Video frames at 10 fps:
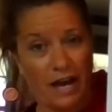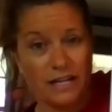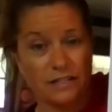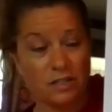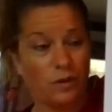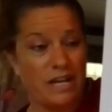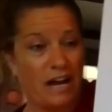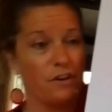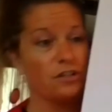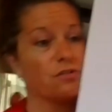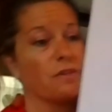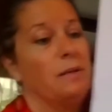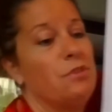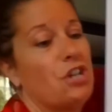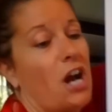Okay, so we have our
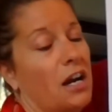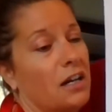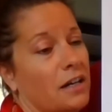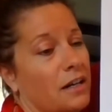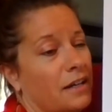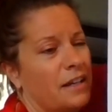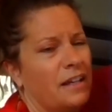dream jar,